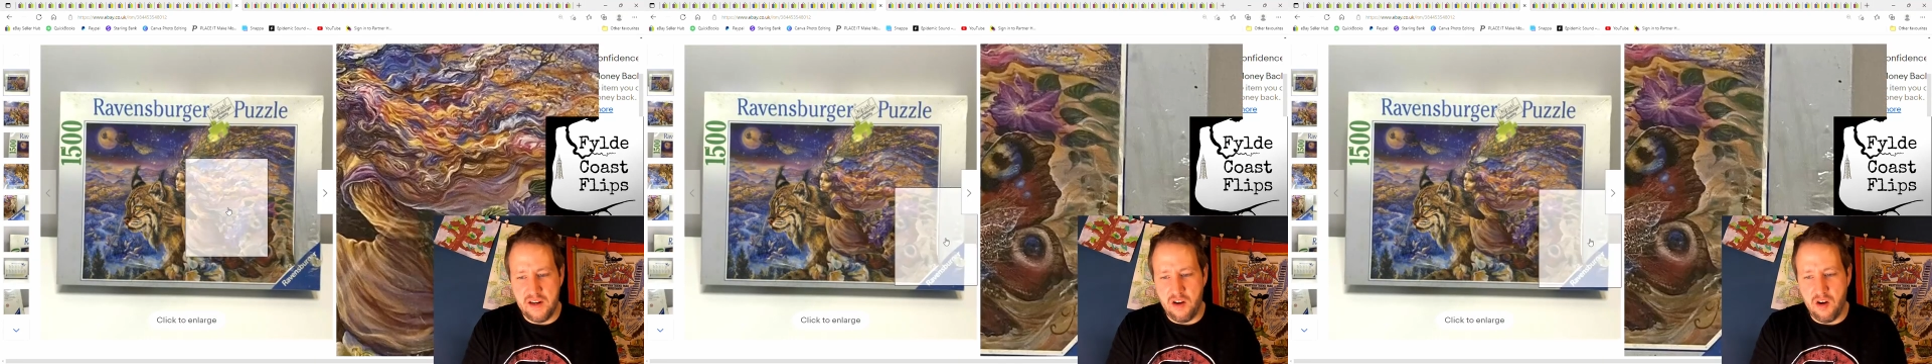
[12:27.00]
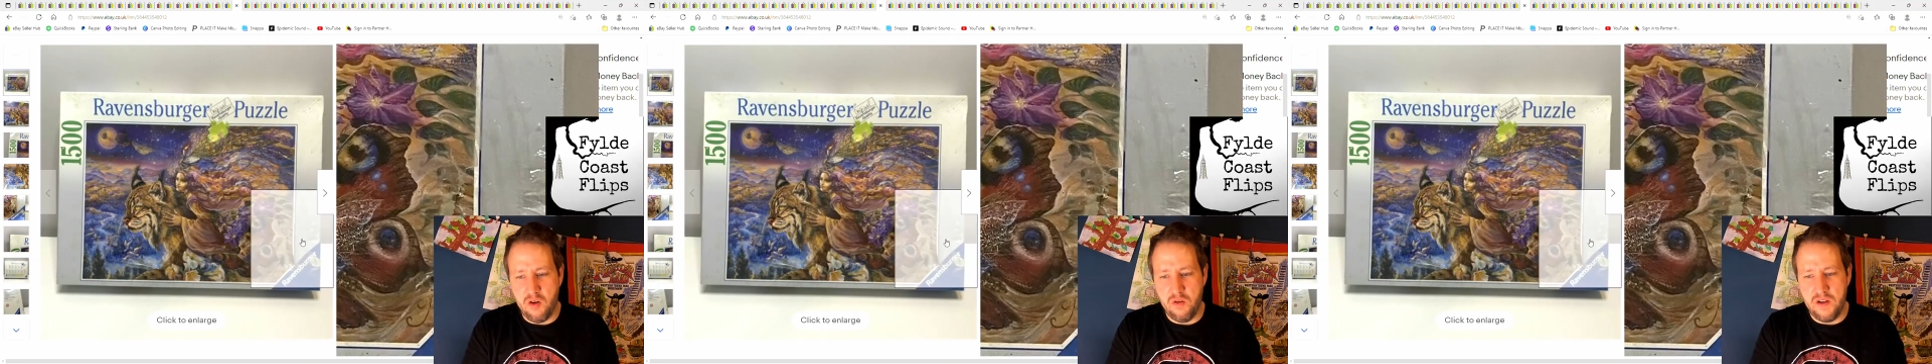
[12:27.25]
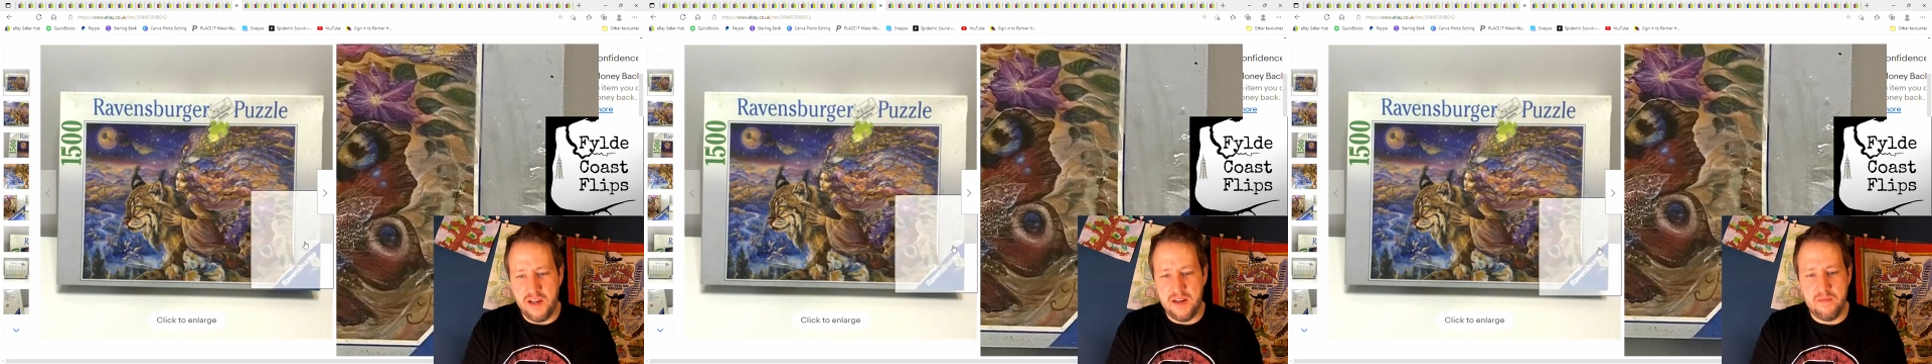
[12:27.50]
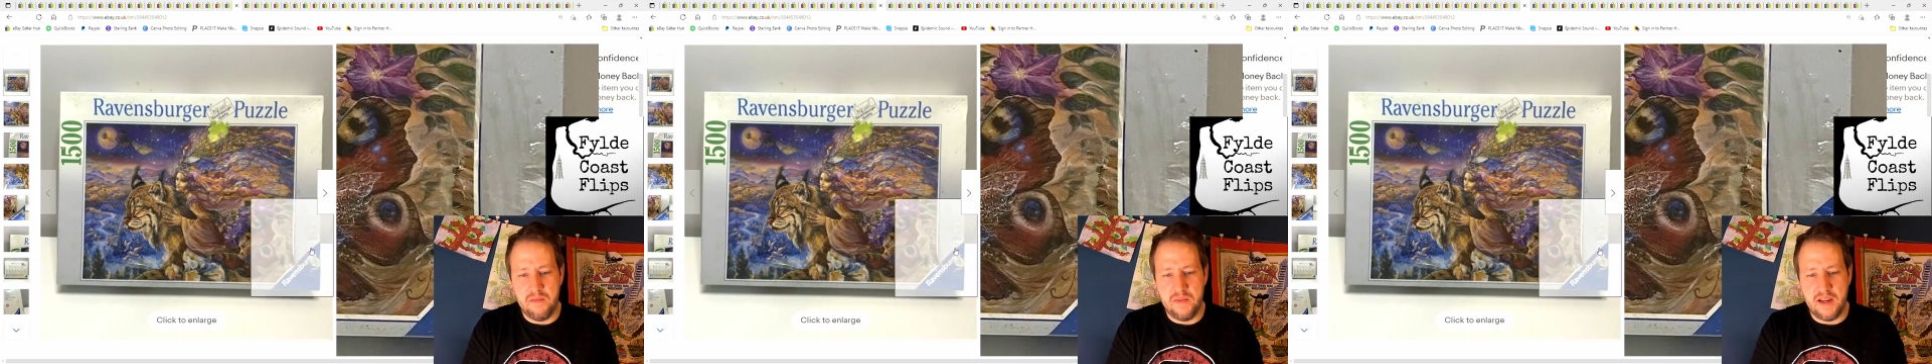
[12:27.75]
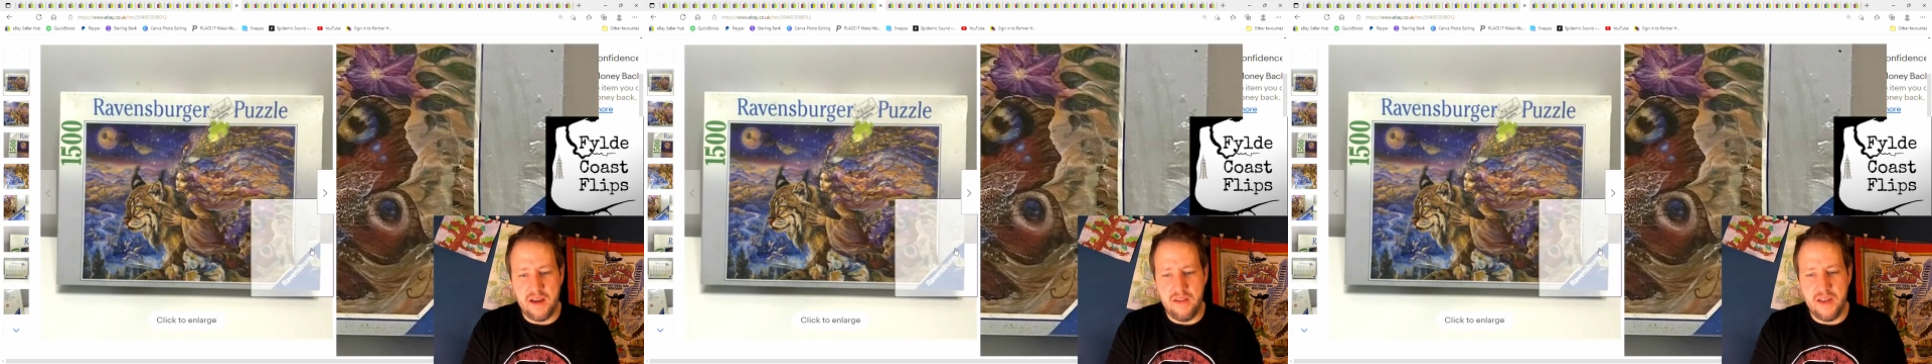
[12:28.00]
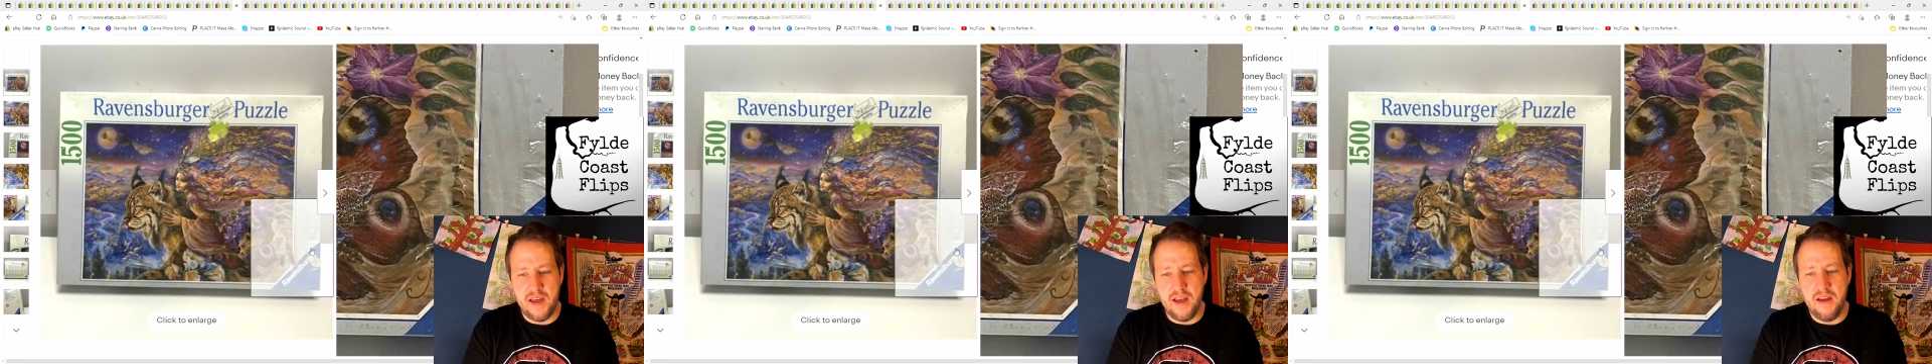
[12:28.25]
had a hole in it down
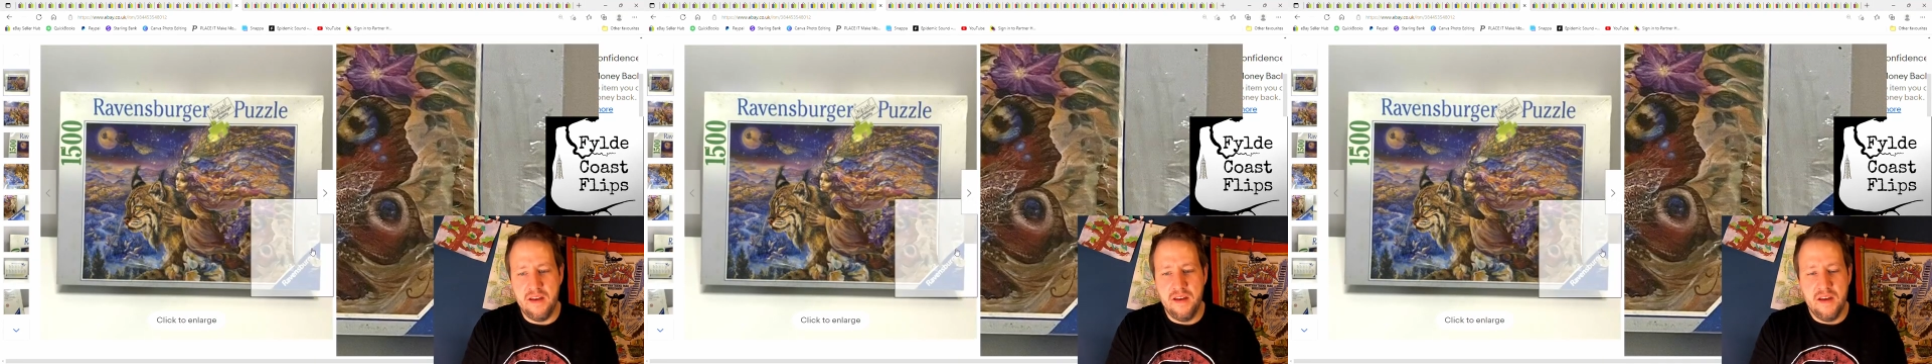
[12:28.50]
there.